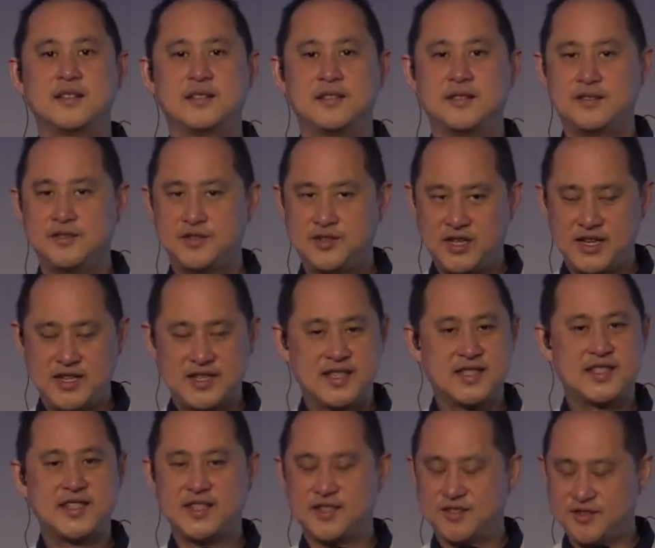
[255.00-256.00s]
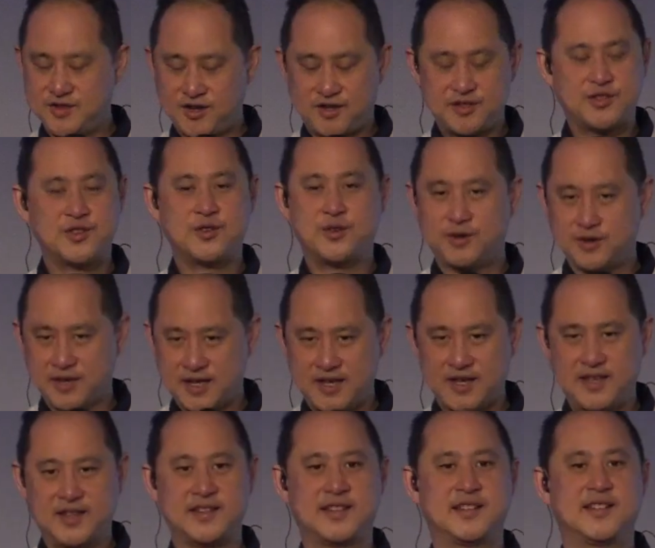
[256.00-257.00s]
Jesus is not
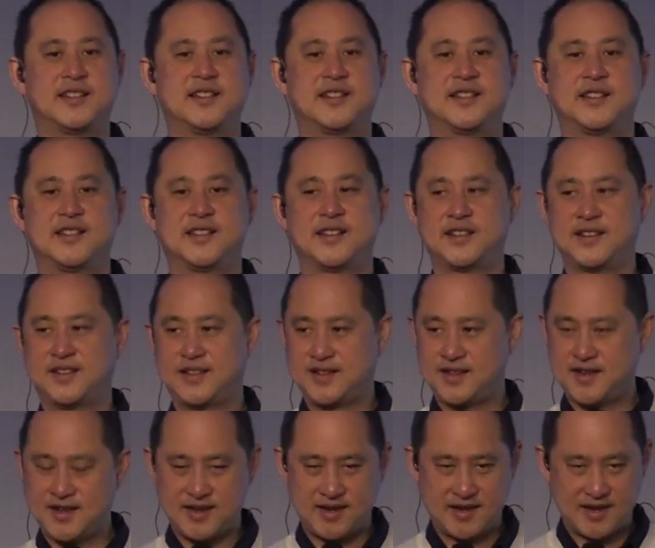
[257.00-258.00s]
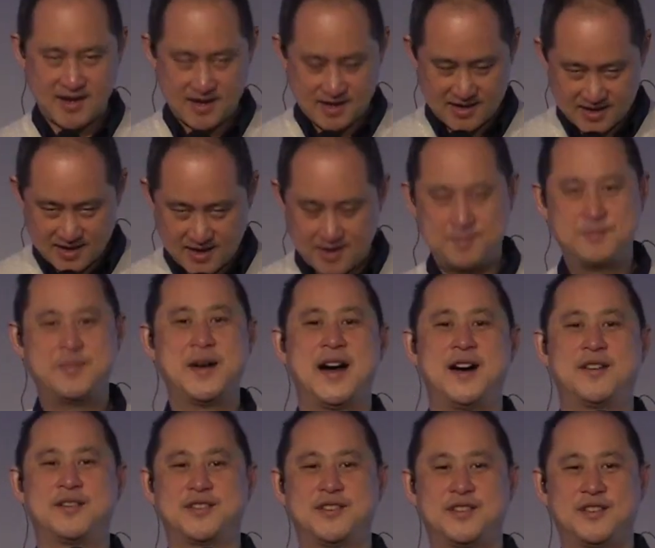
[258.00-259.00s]
talking
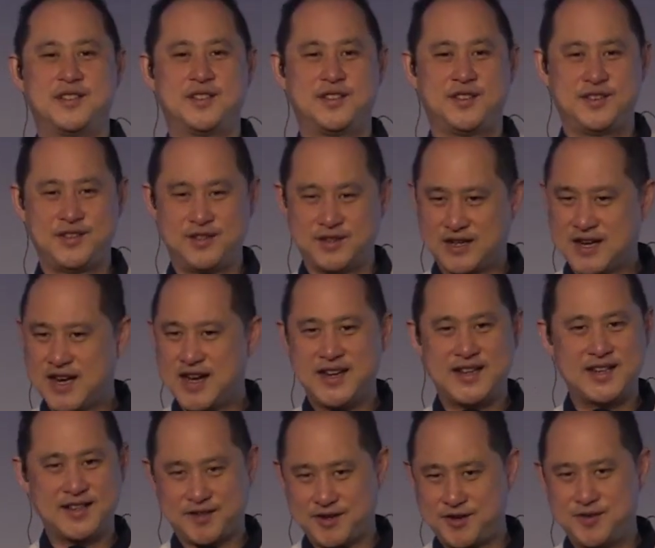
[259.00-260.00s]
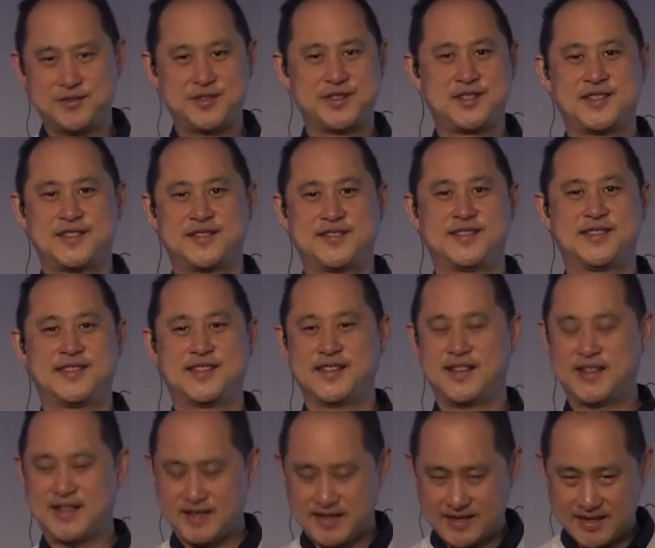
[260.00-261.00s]
about your kaya toast.
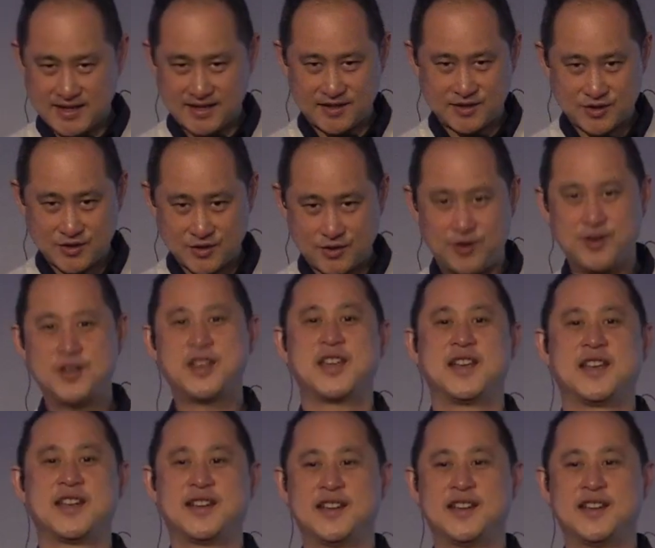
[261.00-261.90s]
He's talking